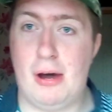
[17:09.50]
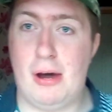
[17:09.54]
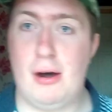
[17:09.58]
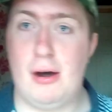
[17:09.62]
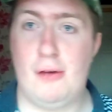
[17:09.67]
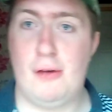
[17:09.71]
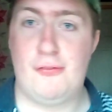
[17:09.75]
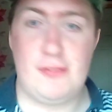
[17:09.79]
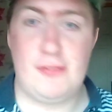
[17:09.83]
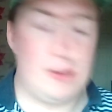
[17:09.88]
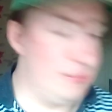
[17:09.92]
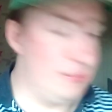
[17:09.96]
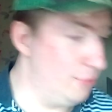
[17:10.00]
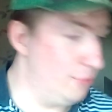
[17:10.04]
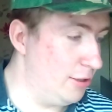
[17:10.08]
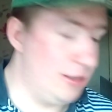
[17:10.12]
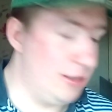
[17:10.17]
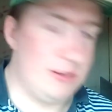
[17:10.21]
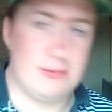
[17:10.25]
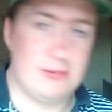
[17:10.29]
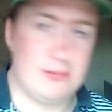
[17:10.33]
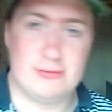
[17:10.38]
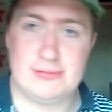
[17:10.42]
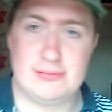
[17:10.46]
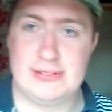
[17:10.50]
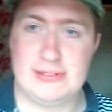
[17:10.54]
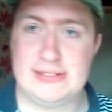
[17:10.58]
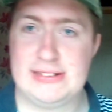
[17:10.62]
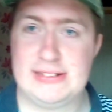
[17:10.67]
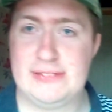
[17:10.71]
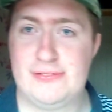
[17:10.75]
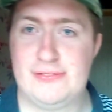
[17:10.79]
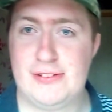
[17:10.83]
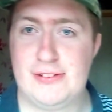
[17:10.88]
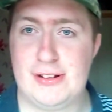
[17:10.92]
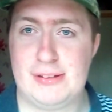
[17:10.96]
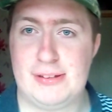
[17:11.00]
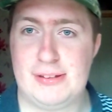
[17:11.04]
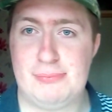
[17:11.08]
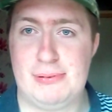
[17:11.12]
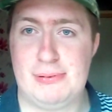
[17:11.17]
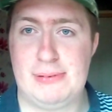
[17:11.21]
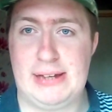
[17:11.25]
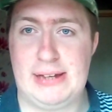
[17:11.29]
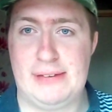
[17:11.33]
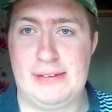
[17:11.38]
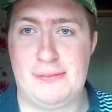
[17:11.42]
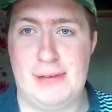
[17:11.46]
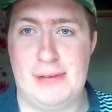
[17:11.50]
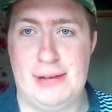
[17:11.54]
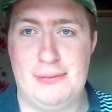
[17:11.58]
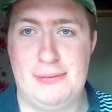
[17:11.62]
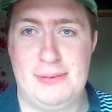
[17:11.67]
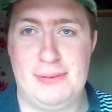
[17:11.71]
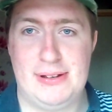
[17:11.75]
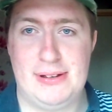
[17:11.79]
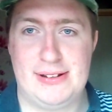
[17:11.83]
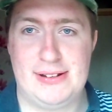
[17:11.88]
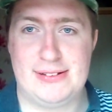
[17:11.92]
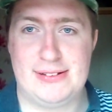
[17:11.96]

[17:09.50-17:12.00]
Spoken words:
I forgot to bring my giveaway with me.